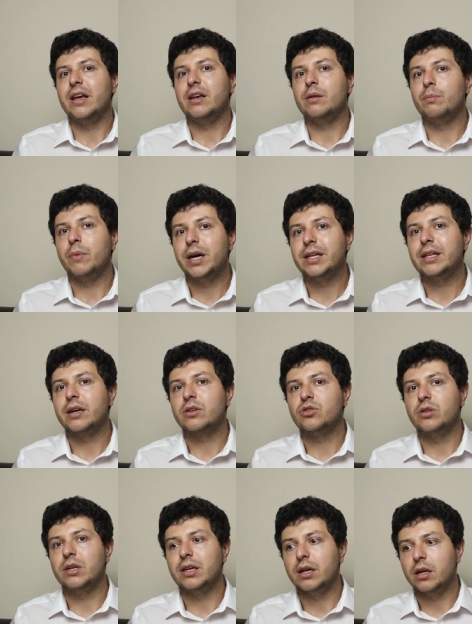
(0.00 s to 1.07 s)
and it might
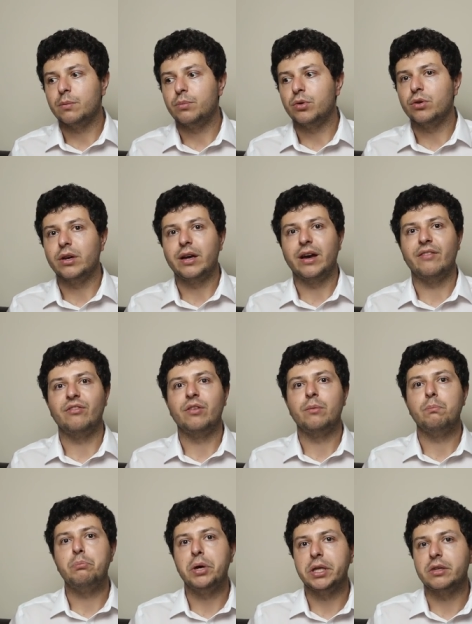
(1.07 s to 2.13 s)
actually help you have
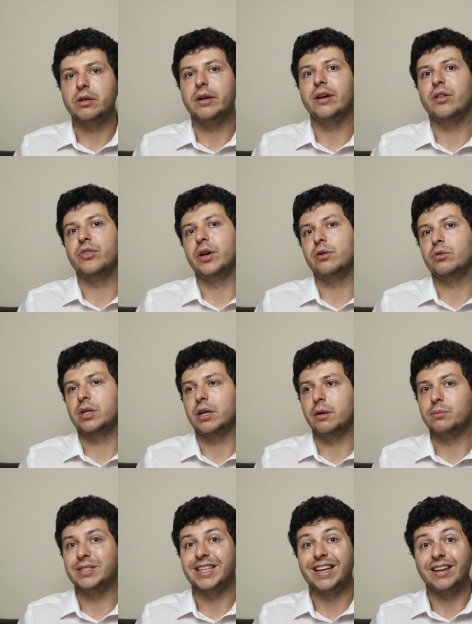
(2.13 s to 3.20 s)
better health
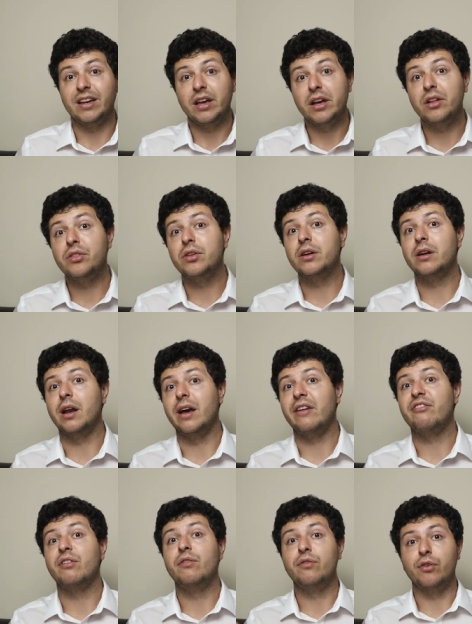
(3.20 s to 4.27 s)
outcomes and a healthier
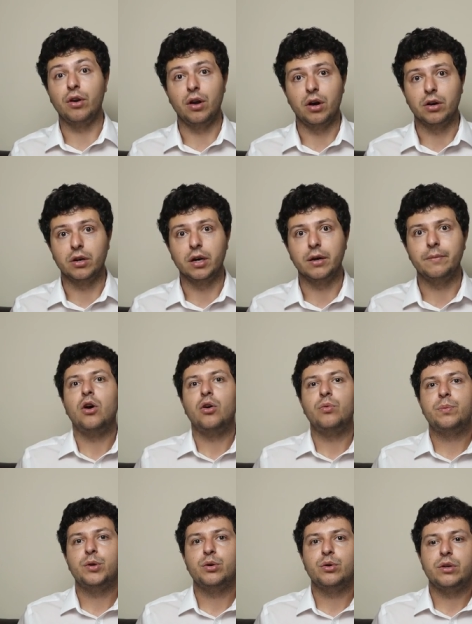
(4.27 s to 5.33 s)
life for longer.
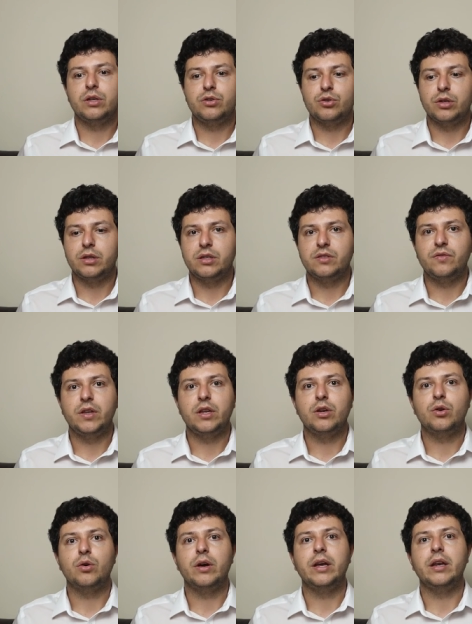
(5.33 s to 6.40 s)
Hope you enjoyed this
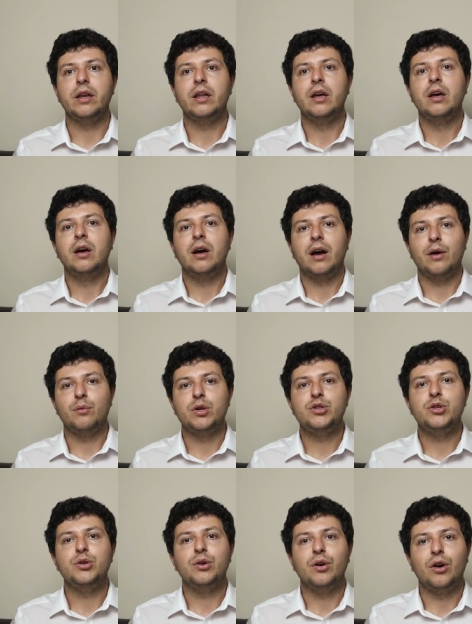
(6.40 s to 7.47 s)
video and I
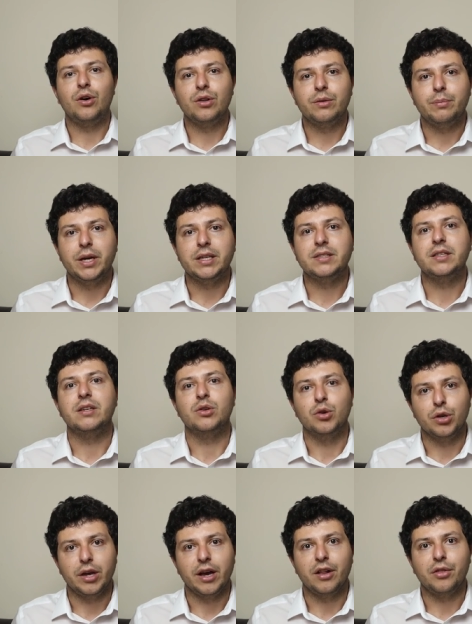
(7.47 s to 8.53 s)
wish you all the best and
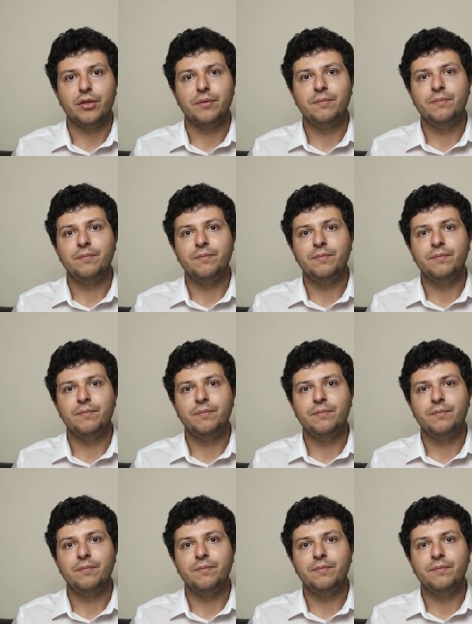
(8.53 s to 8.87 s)
good health.